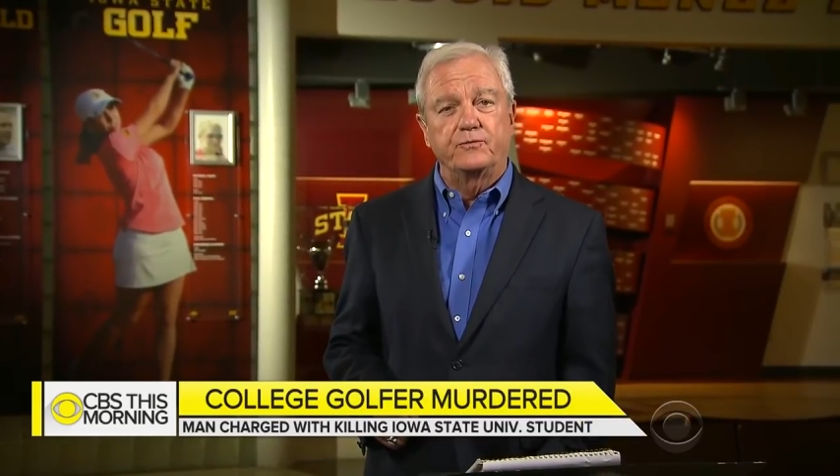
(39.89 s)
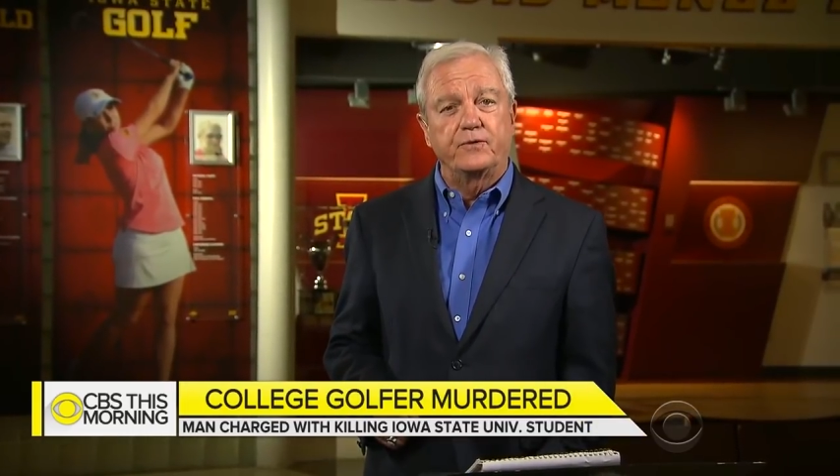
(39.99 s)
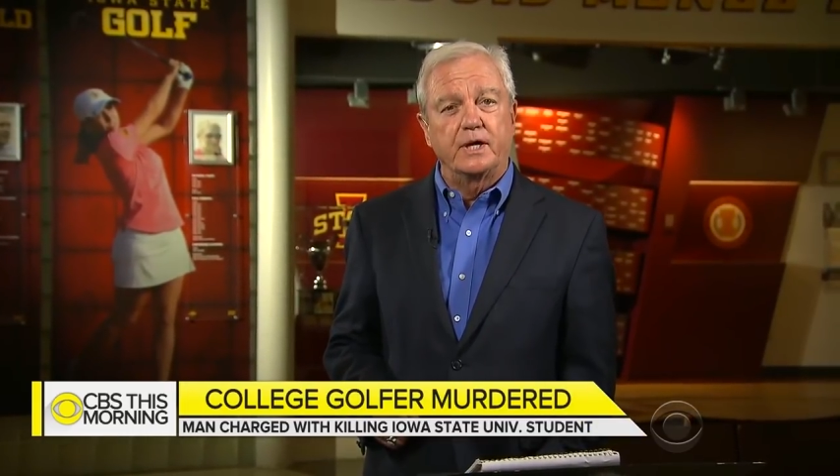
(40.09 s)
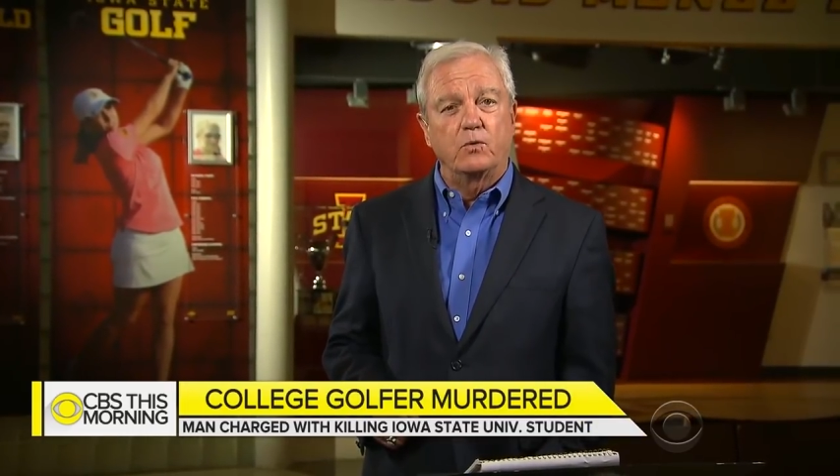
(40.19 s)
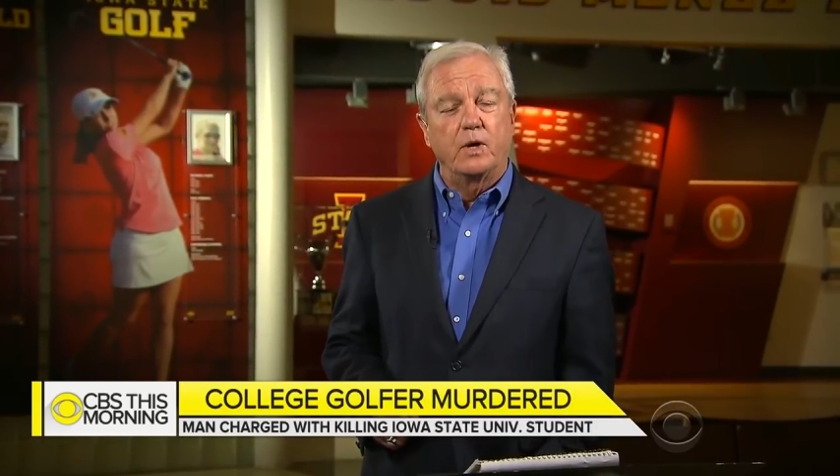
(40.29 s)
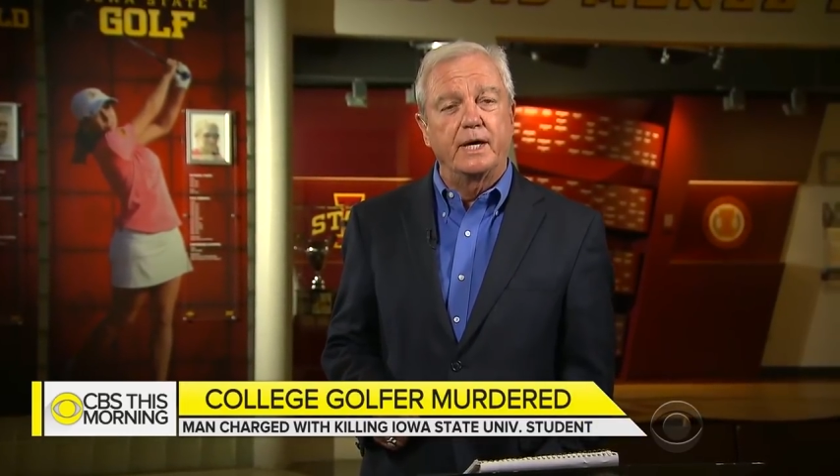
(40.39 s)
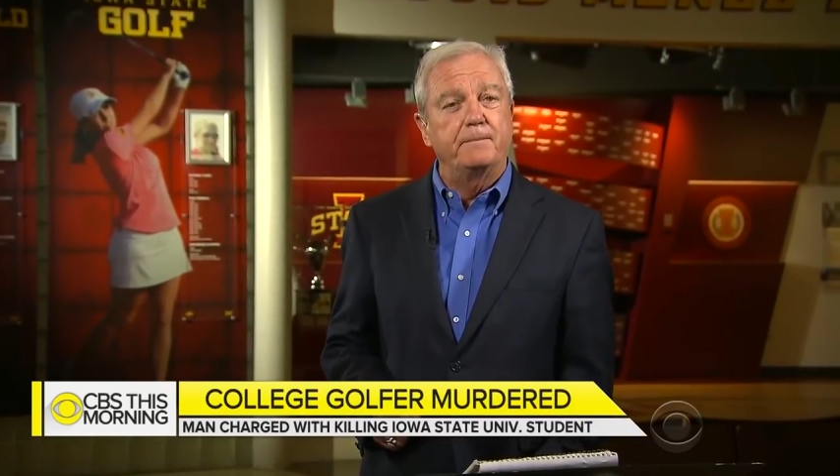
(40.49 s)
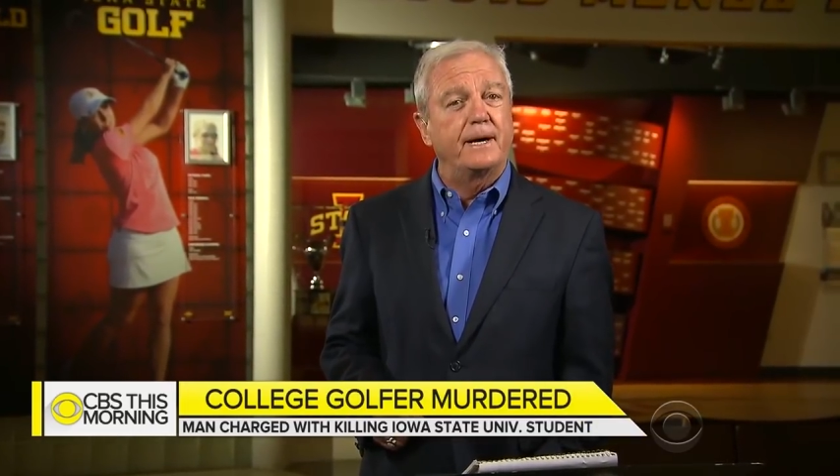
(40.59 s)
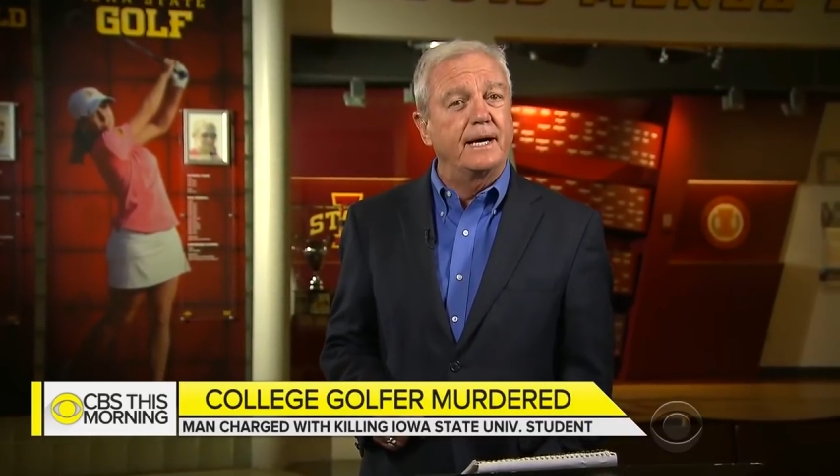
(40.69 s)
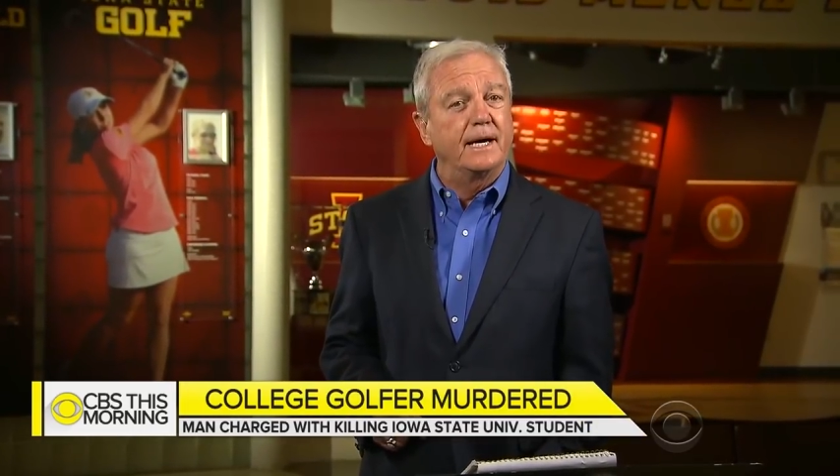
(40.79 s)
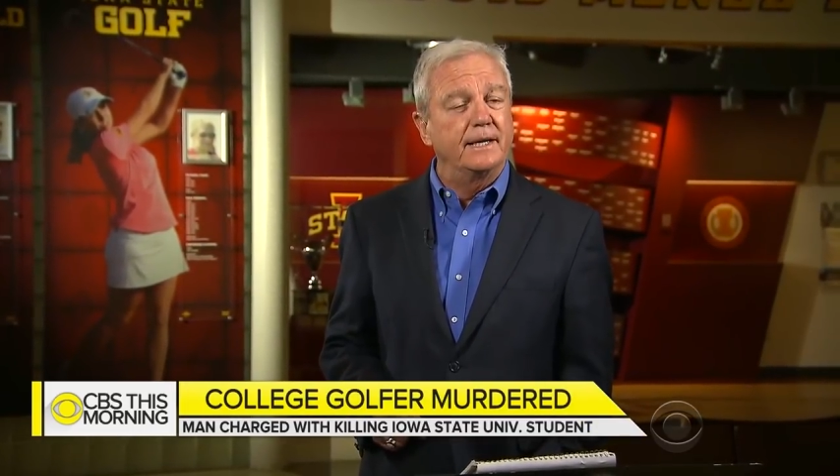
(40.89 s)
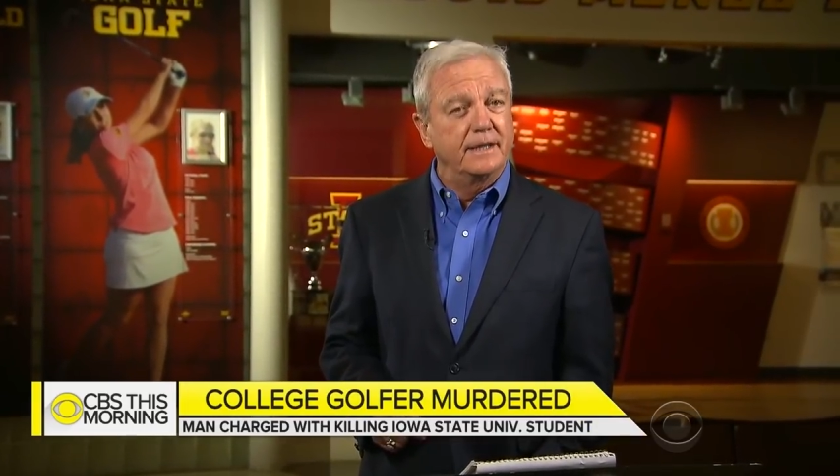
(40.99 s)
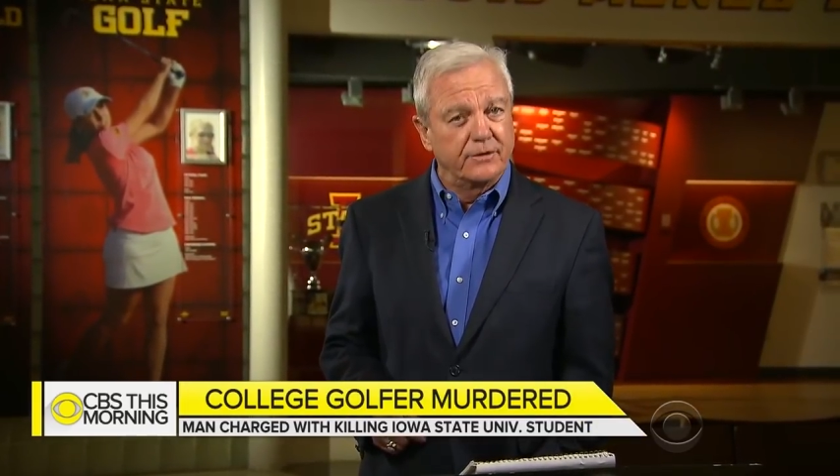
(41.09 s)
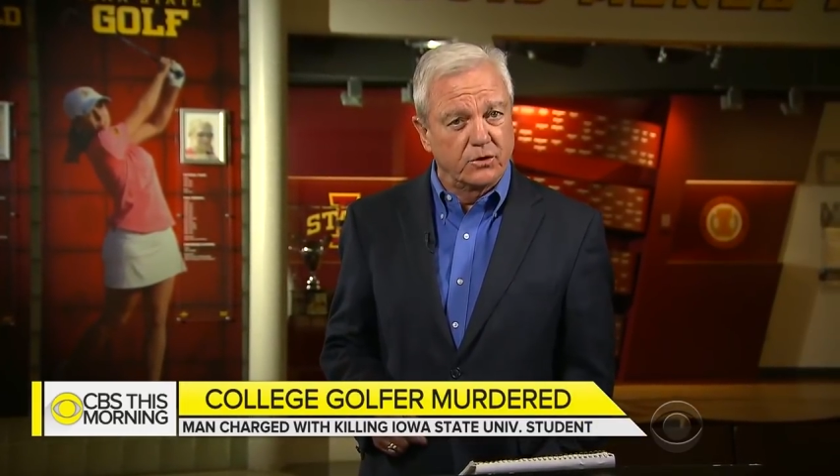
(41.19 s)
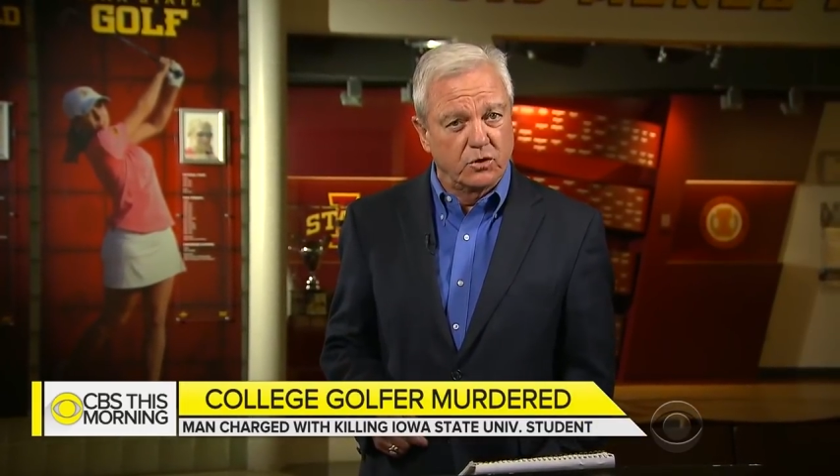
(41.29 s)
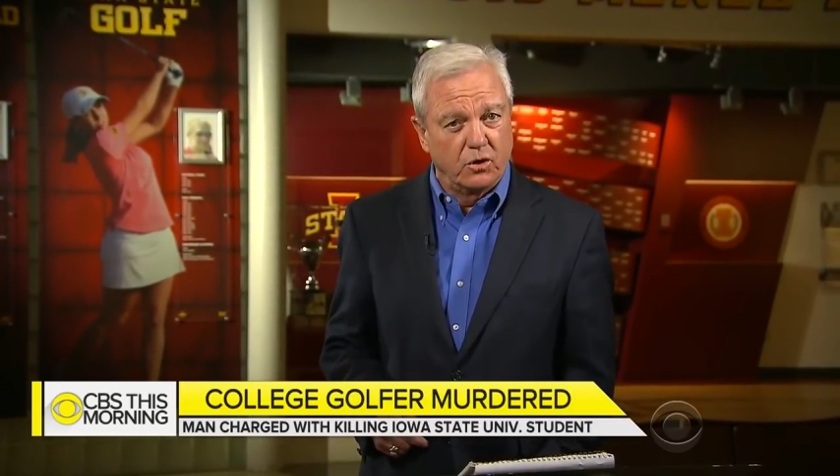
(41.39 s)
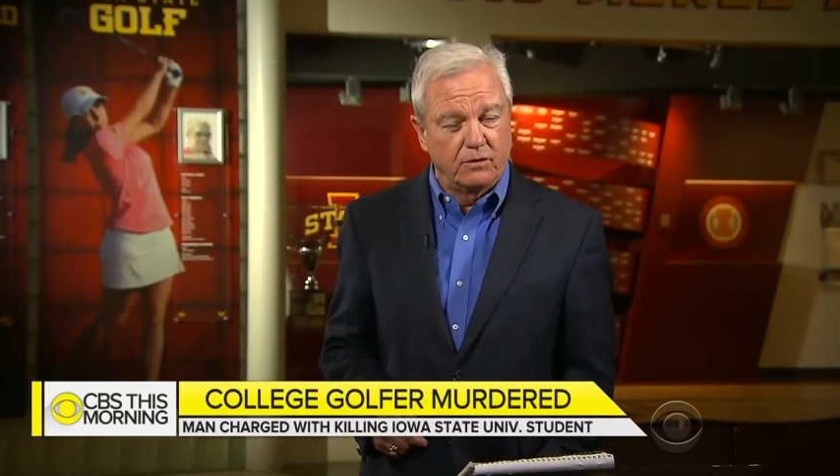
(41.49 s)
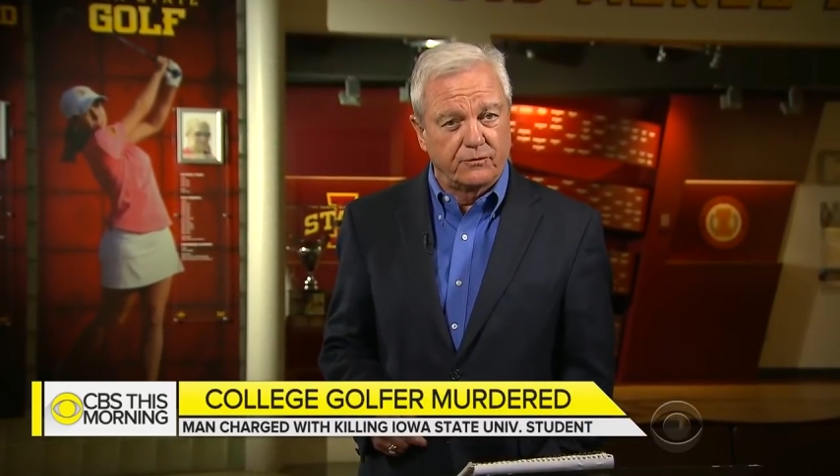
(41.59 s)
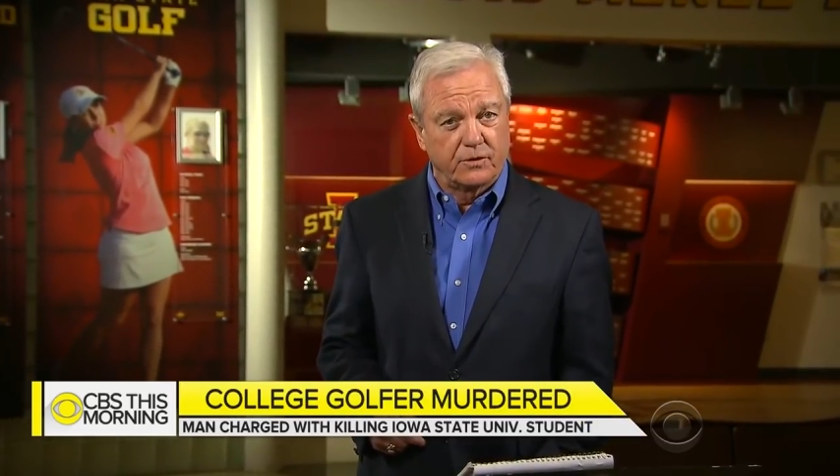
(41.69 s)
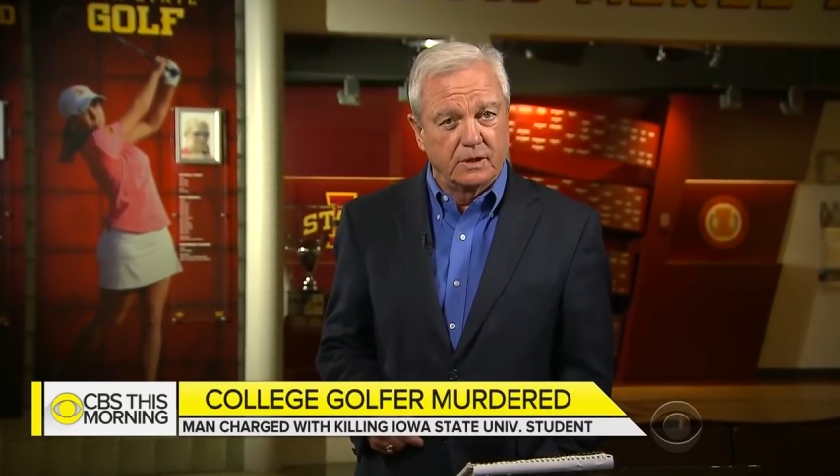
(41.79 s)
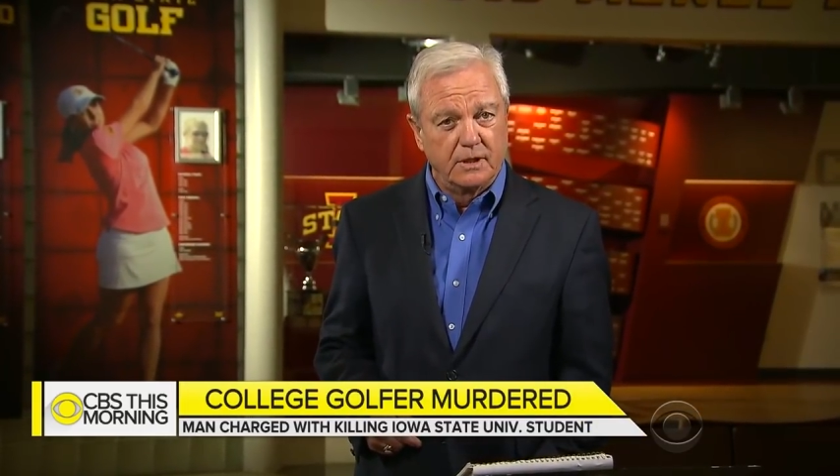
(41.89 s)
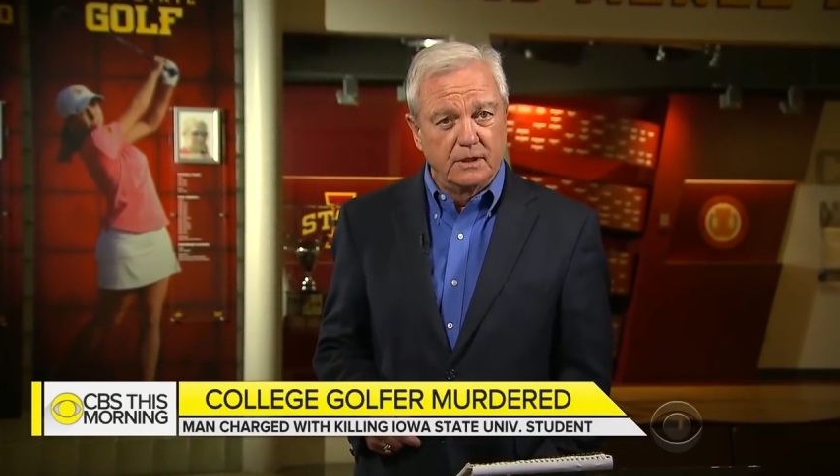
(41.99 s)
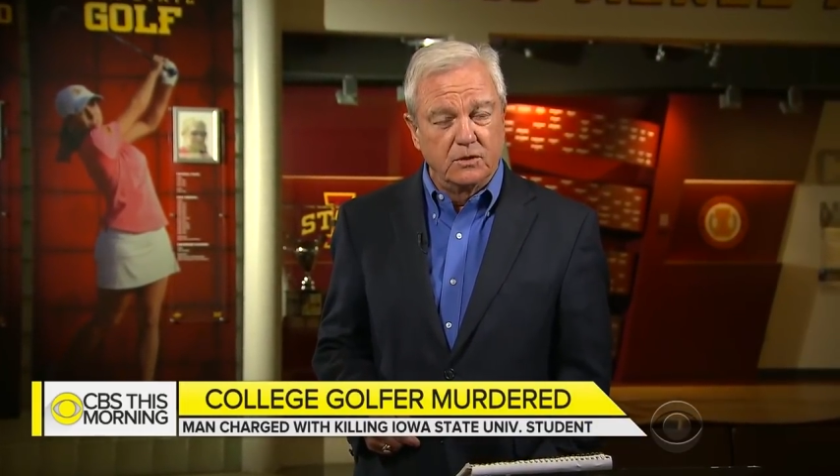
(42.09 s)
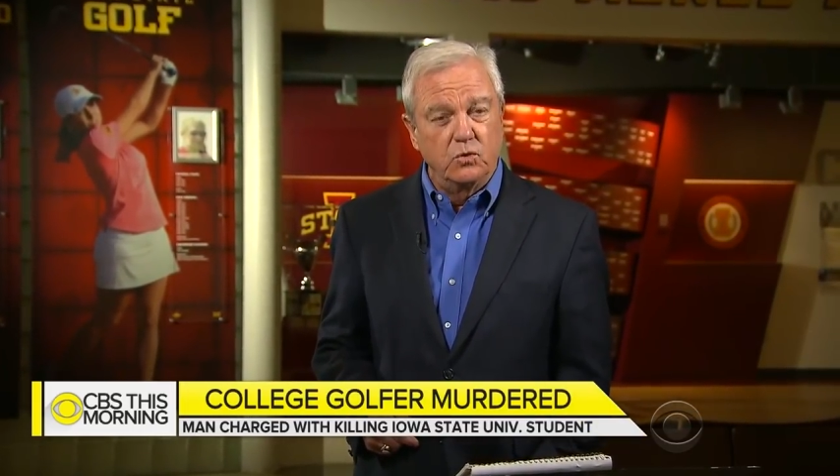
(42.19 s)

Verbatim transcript: fairway by another golfer